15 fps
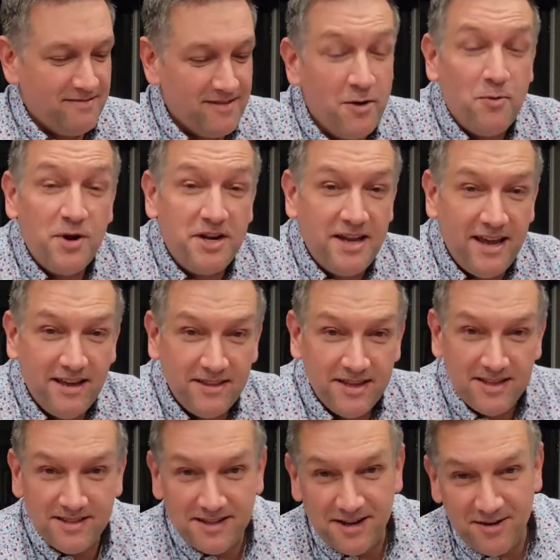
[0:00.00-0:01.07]
I wonder how
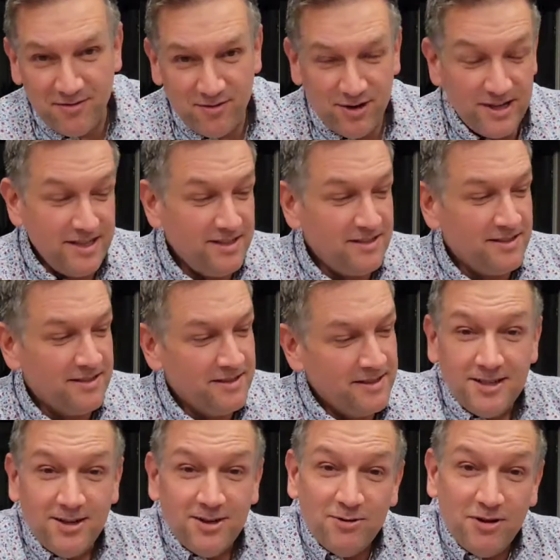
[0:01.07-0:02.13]
these are gonna freeze.
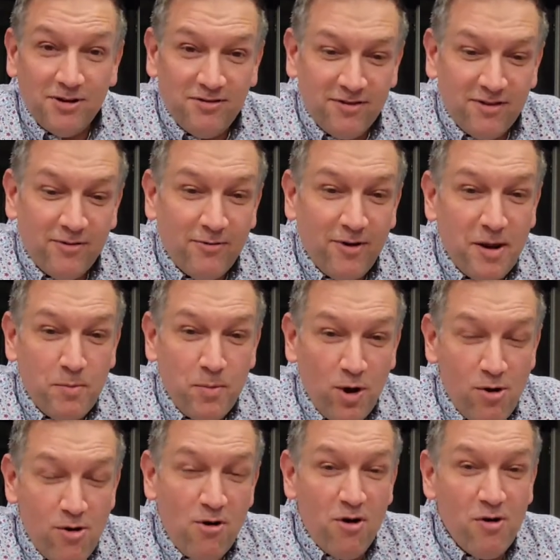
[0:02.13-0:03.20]
So if
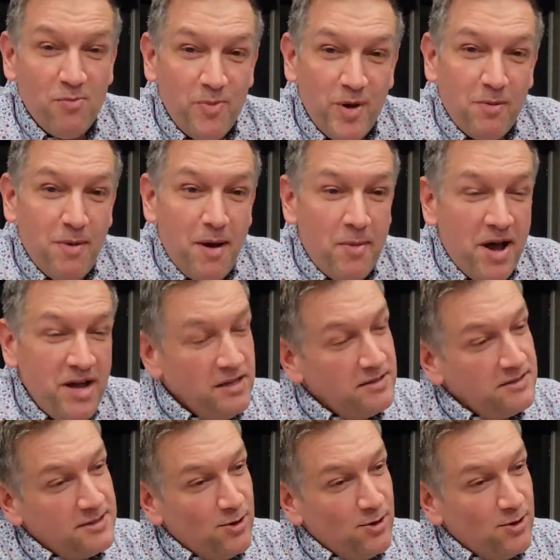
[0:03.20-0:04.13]
Rainbow or Big Mama